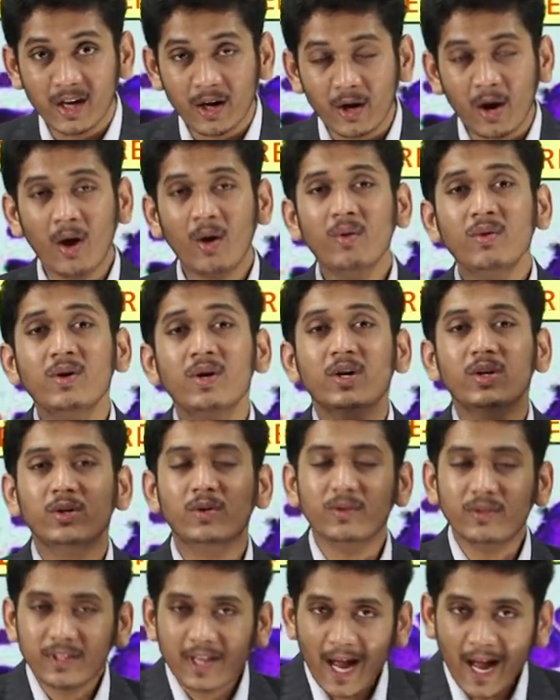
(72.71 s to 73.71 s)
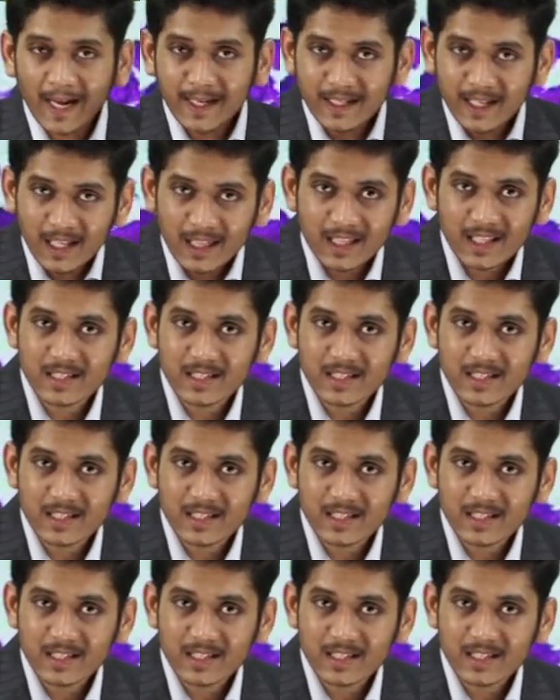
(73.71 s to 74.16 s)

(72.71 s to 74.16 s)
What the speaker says: Now, to tackle